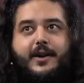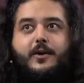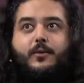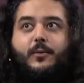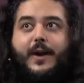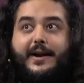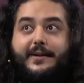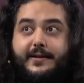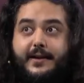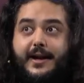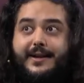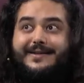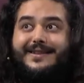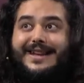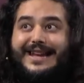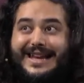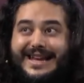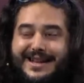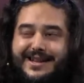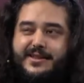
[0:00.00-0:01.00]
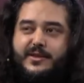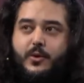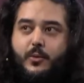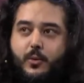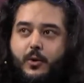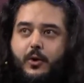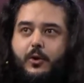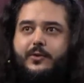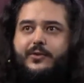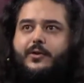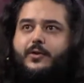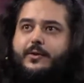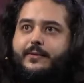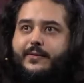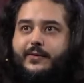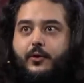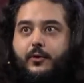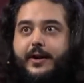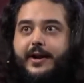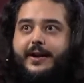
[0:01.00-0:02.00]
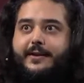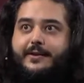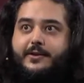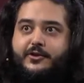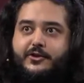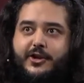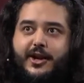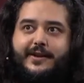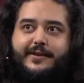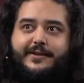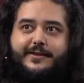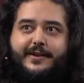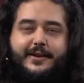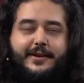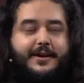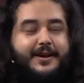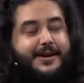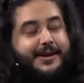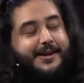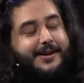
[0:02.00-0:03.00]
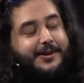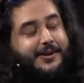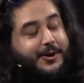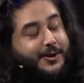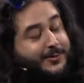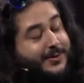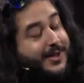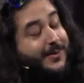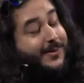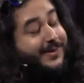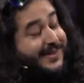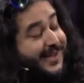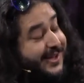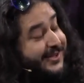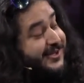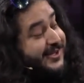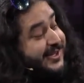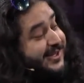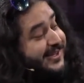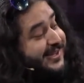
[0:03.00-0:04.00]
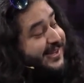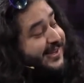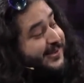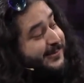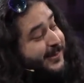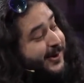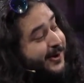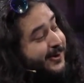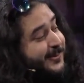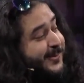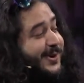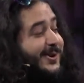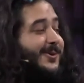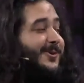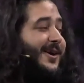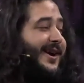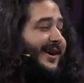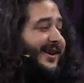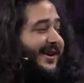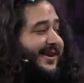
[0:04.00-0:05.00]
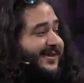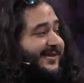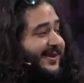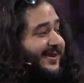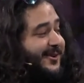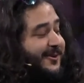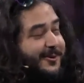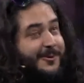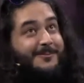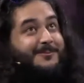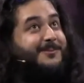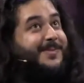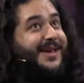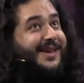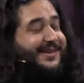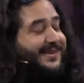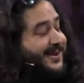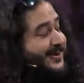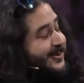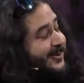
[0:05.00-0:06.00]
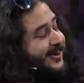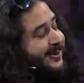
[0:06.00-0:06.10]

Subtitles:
And I really do like this block, and I think personally there is a lot of great use for it. And also, can we just talk about the fact that